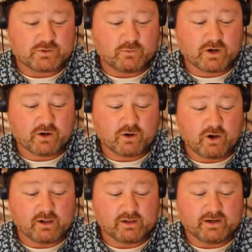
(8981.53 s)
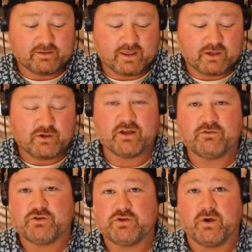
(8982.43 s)
so we're gonna call it. Thank you
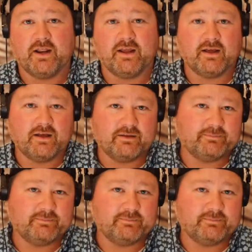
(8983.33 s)
guys for joining.